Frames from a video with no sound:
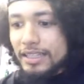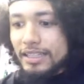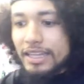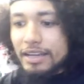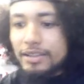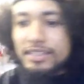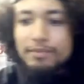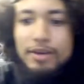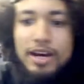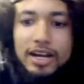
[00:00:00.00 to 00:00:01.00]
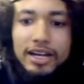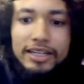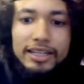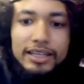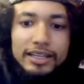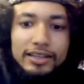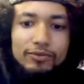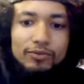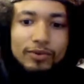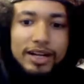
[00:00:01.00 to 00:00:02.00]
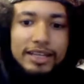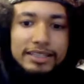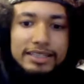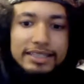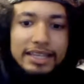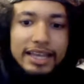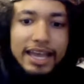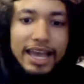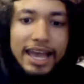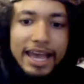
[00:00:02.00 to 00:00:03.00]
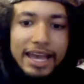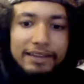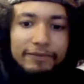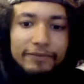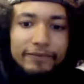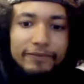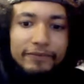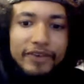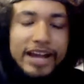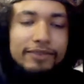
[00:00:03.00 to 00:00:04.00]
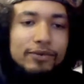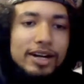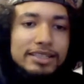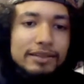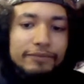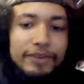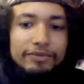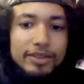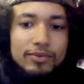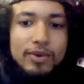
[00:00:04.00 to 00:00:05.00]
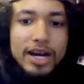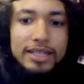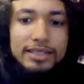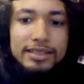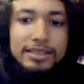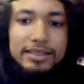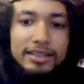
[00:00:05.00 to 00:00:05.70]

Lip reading: Now this mod runs at 5 watts to 50 watts.